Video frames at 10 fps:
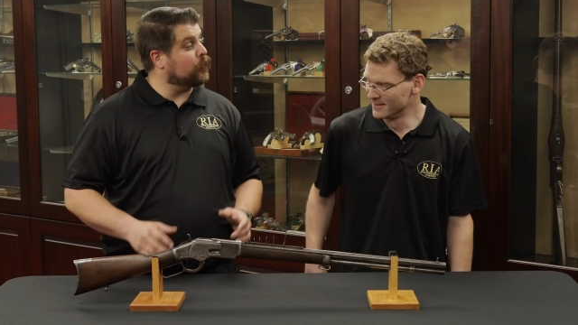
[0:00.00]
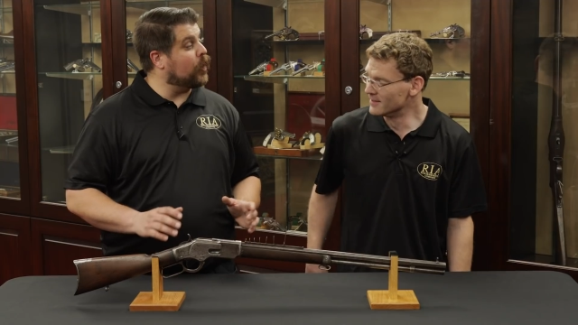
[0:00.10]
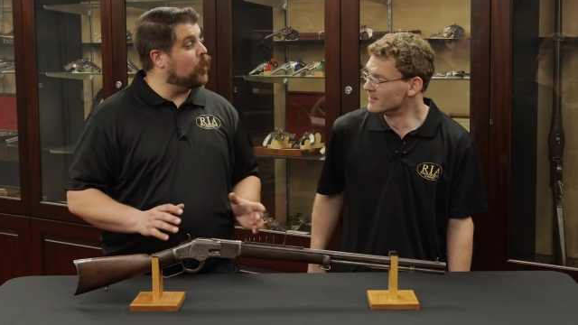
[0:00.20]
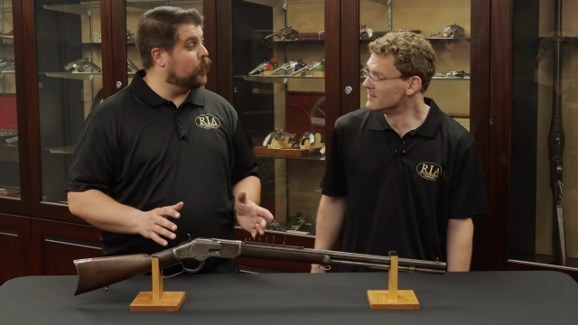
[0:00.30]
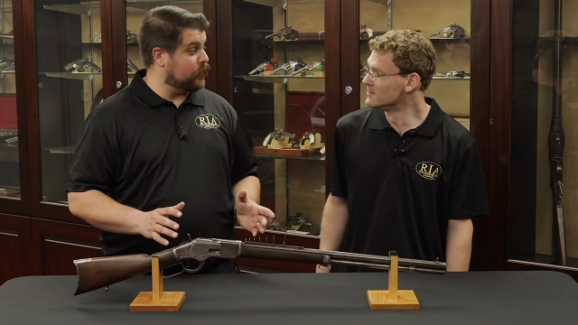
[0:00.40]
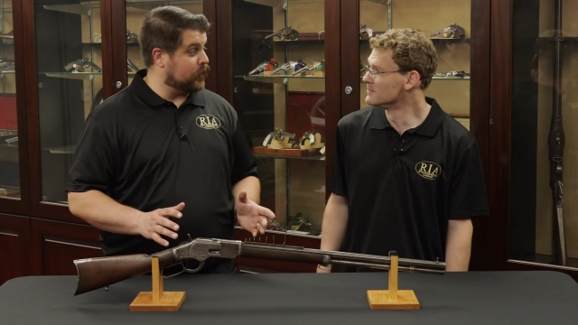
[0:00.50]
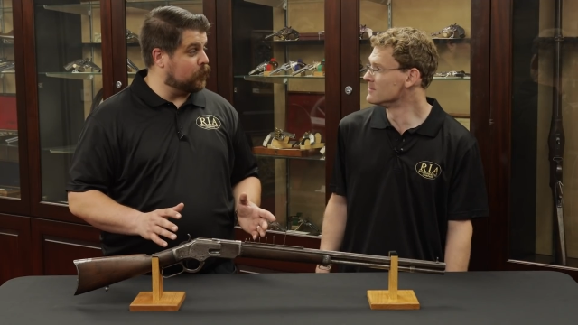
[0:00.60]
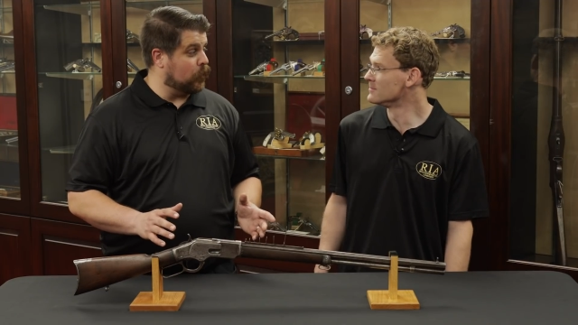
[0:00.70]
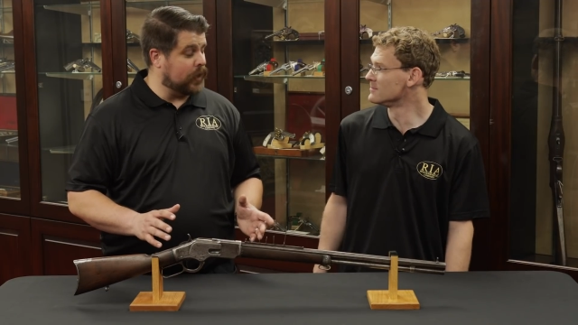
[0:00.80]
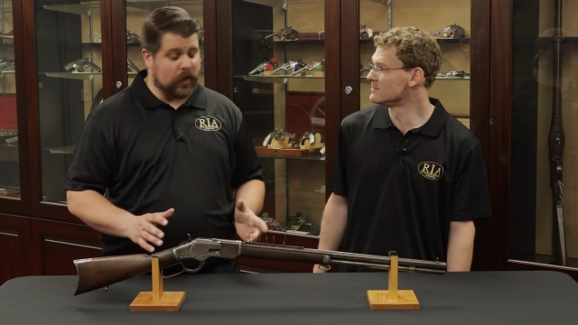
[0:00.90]
Speaker 1: as we always like
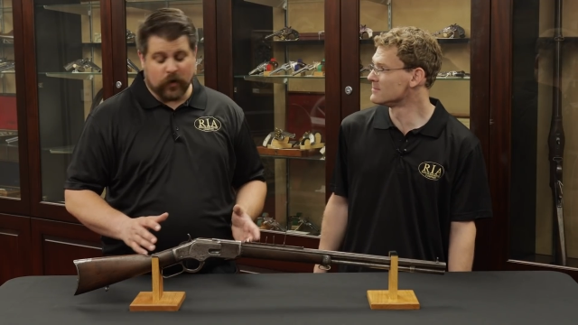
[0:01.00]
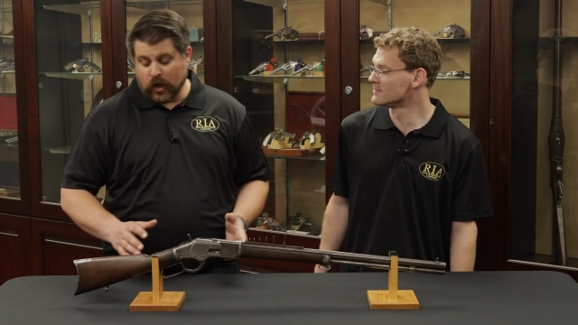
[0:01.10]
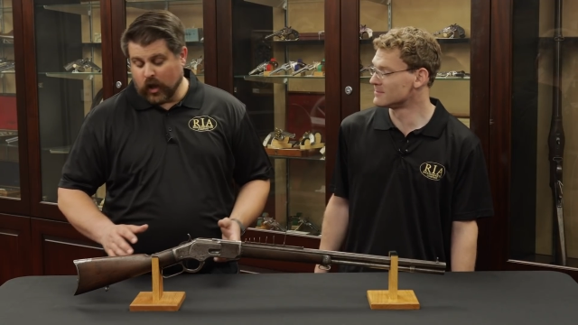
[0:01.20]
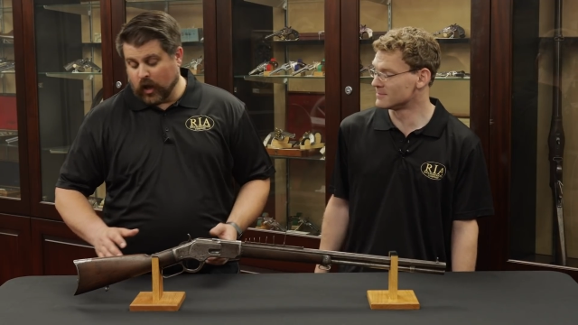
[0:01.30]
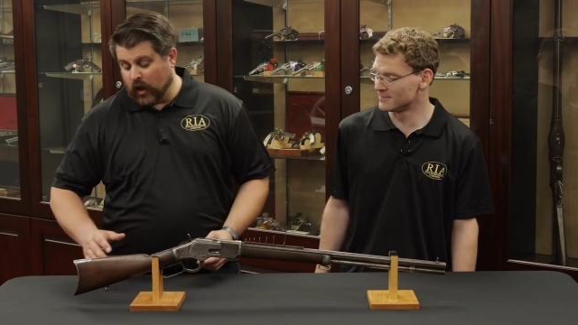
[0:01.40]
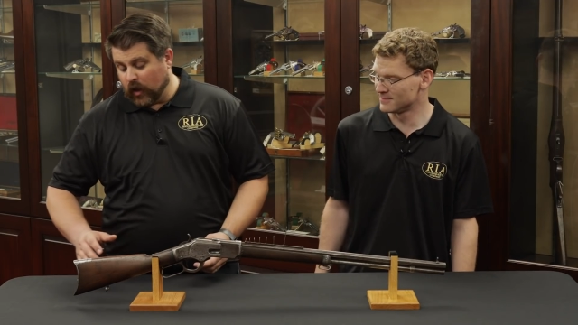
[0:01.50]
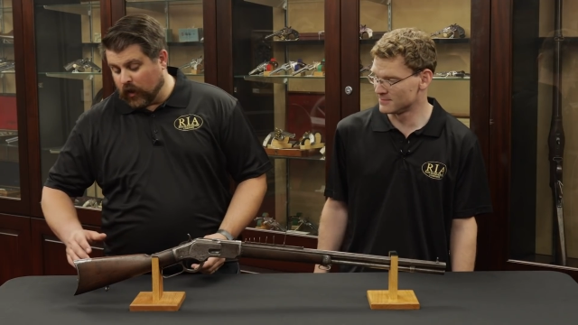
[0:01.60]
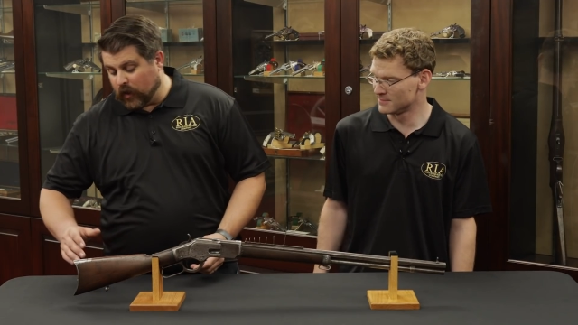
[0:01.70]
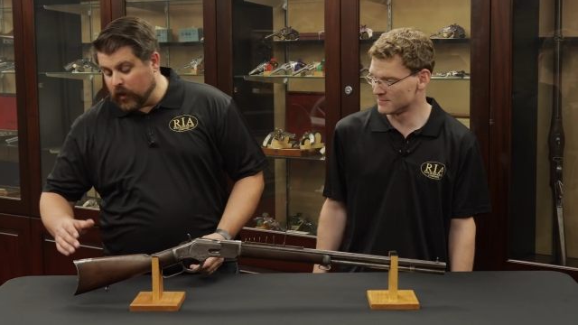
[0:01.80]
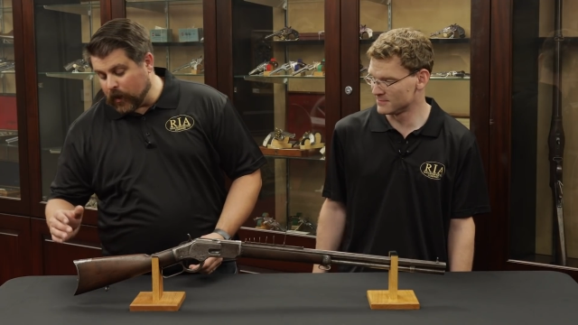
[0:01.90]
to point out,
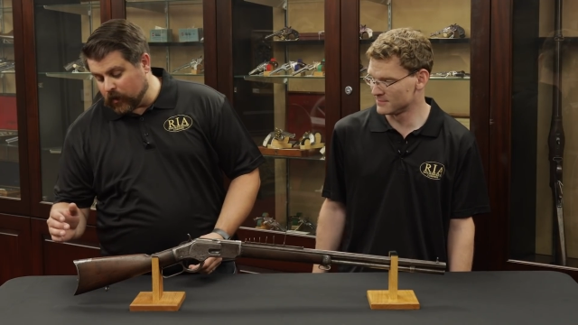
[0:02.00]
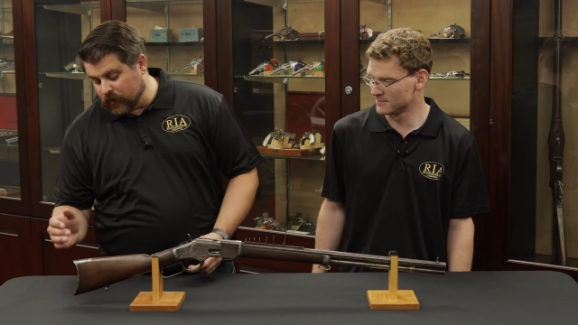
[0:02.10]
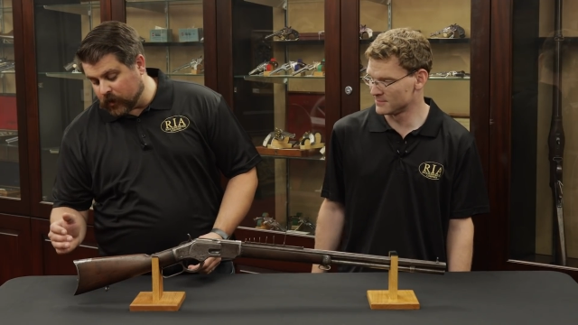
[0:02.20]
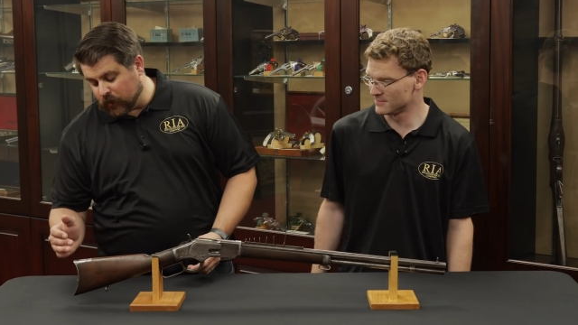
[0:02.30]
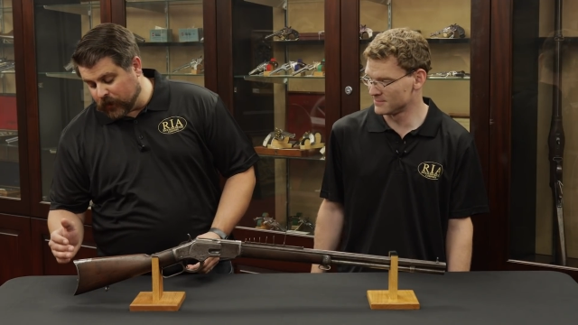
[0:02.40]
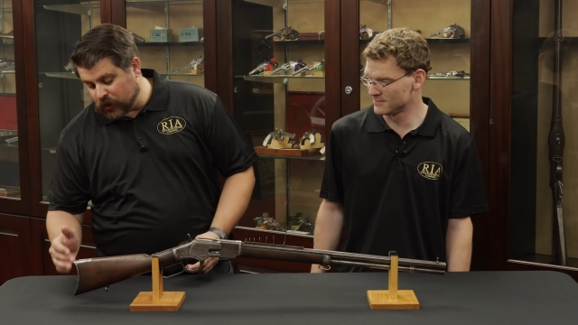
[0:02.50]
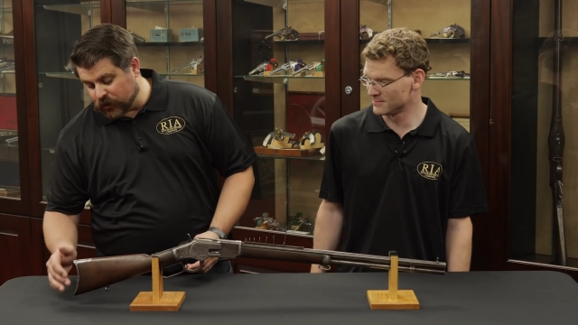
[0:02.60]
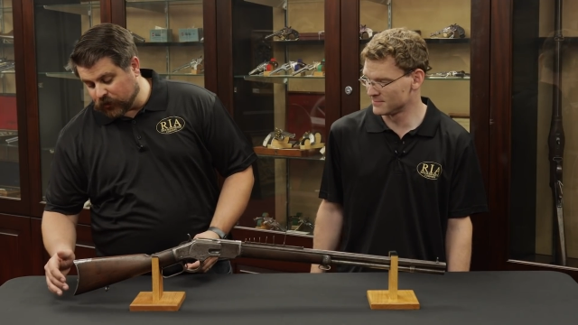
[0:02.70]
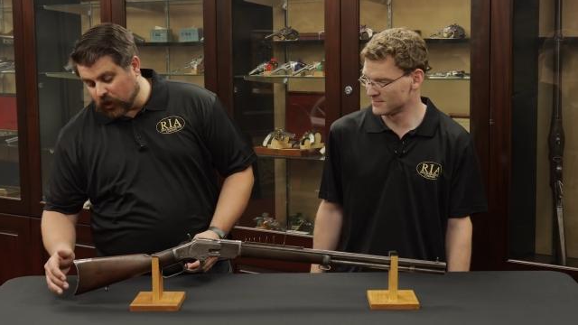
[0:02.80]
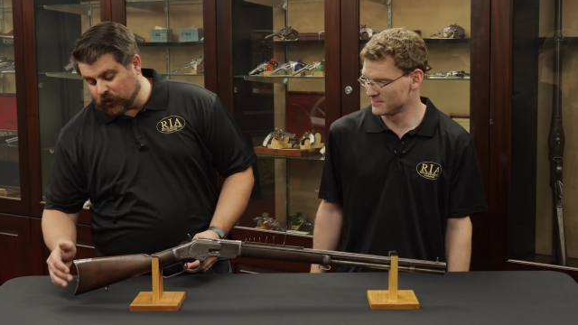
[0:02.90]
the amount of nickel finish
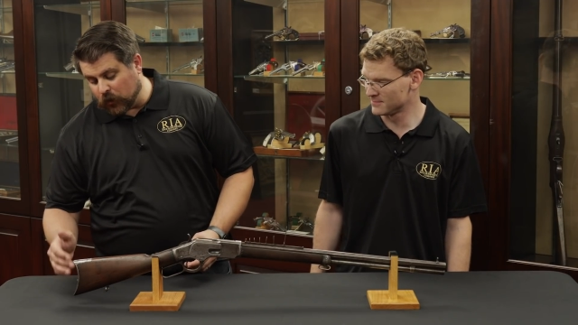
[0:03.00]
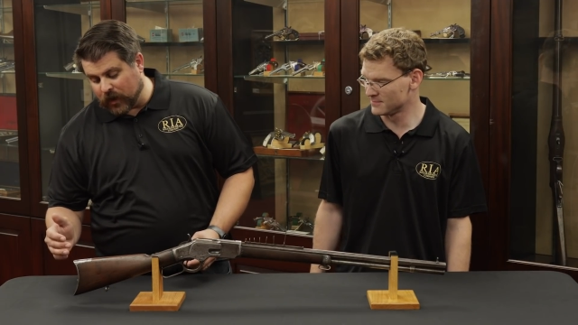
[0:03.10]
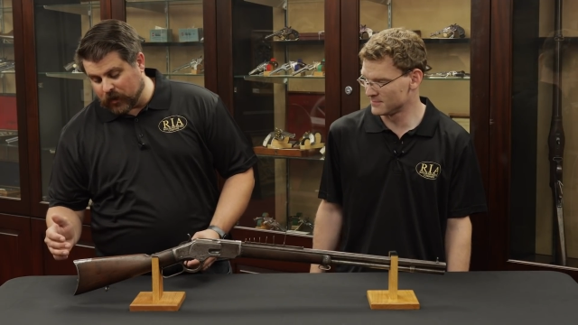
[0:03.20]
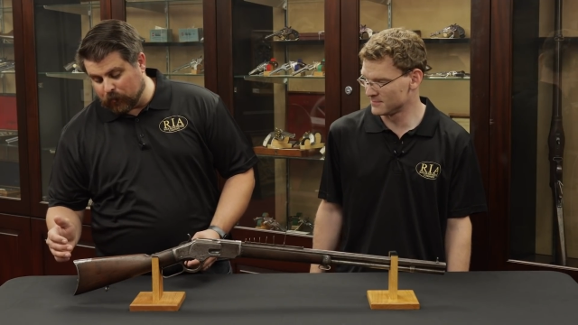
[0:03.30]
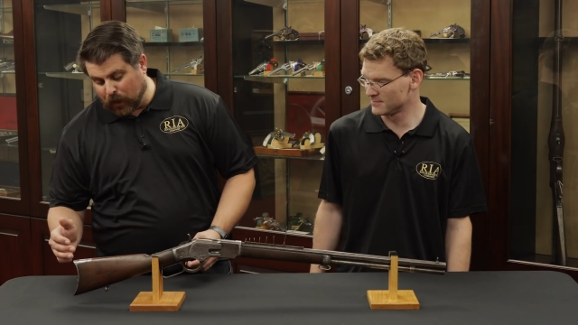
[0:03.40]
that's also on the